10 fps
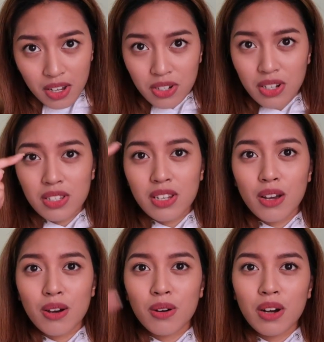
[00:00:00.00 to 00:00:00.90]
as you can
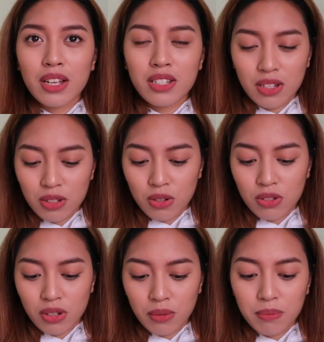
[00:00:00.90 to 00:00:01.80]
tell I tend to
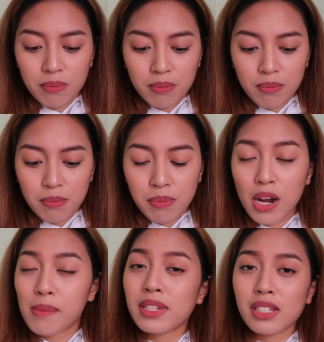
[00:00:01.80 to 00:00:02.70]
use a
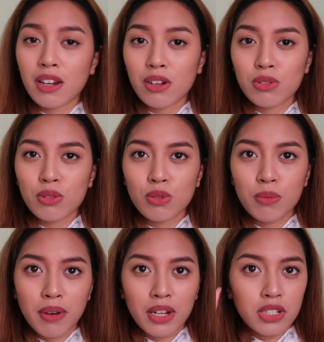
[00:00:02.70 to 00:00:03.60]
brown mascara to
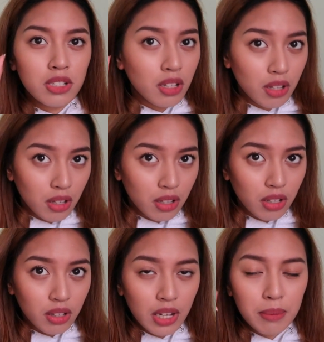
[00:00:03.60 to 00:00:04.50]
match the
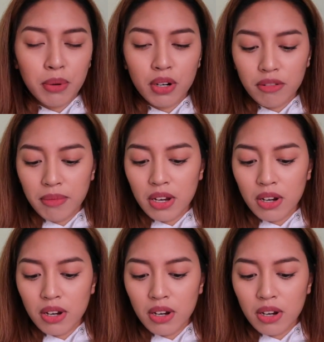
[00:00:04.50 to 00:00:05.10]
light part of my